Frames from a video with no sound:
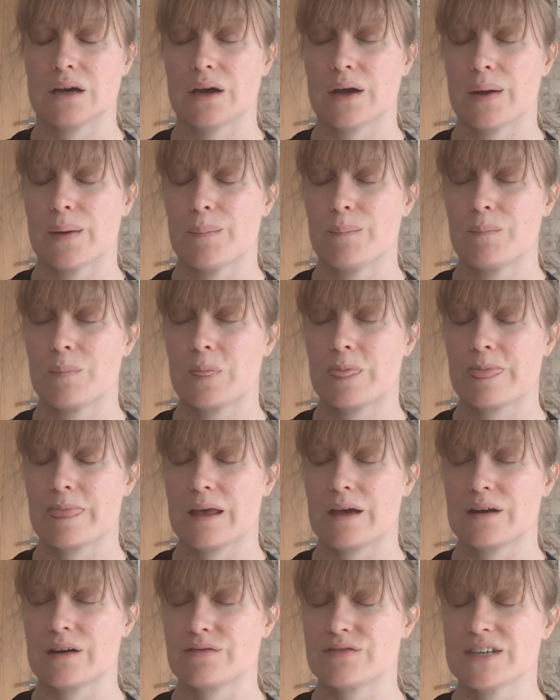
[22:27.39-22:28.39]
And
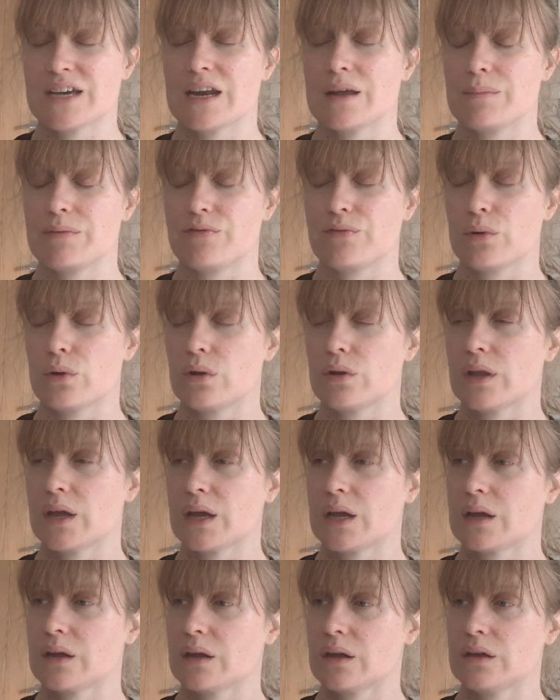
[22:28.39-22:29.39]
I've said it before,
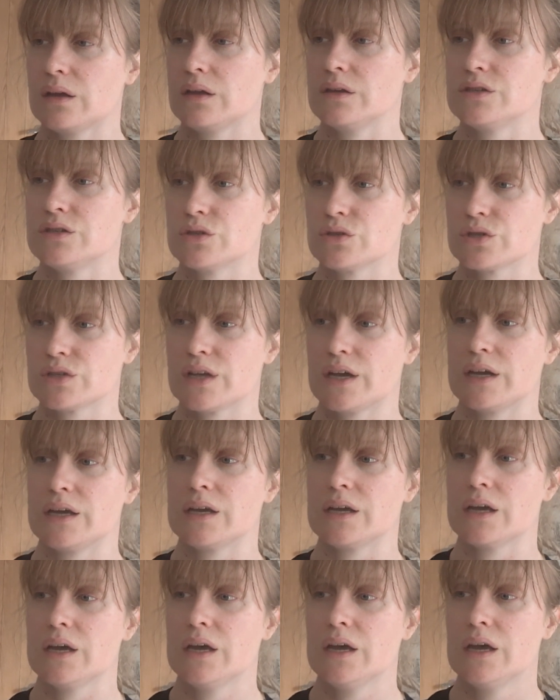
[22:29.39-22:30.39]
like, it's just
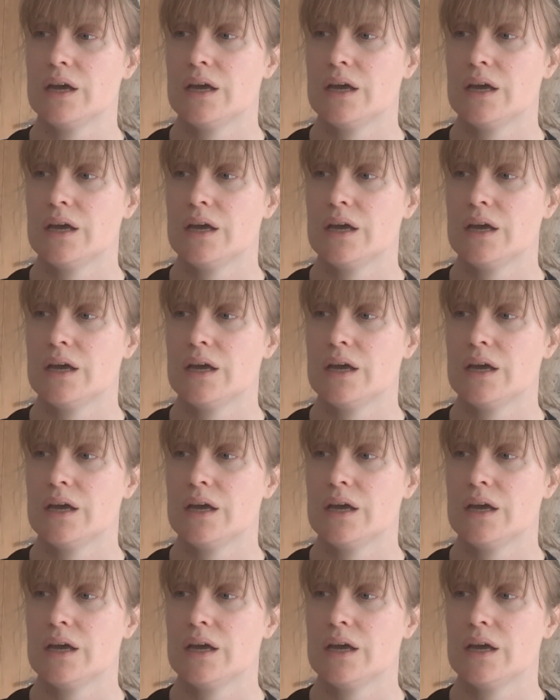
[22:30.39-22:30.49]
like,